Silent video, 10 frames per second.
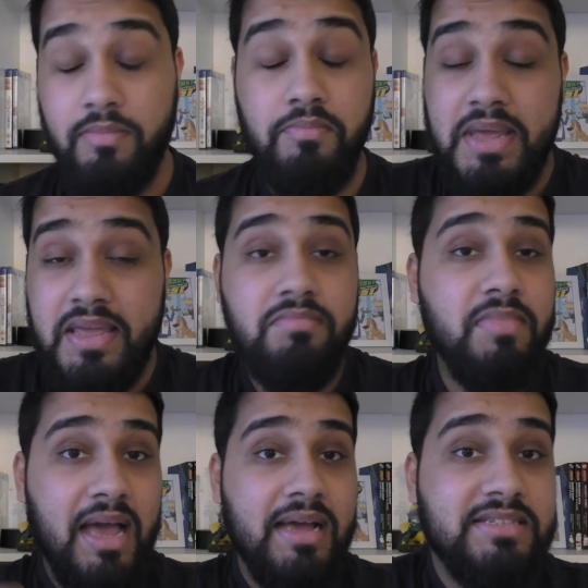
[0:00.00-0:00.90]
me
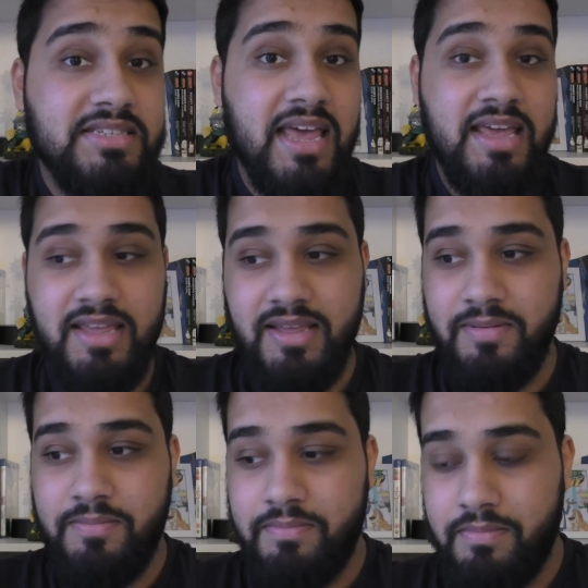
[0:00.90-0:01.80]
as a
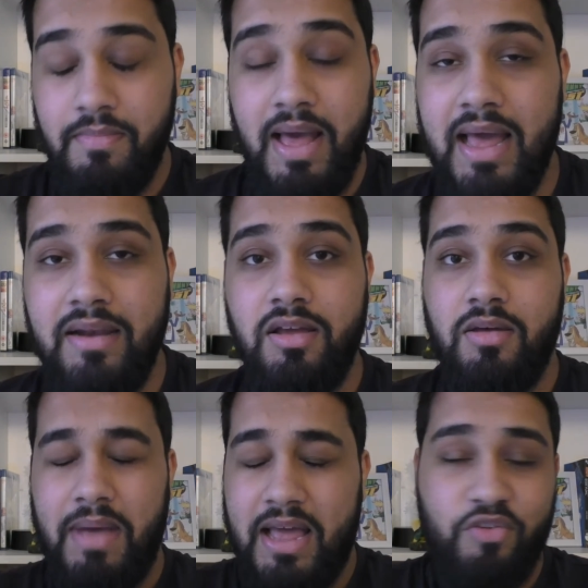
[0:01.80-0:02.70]
man
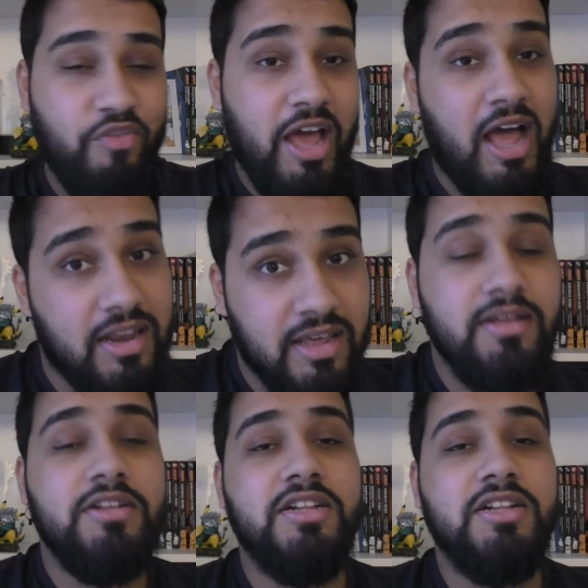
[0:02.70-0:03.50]
of color,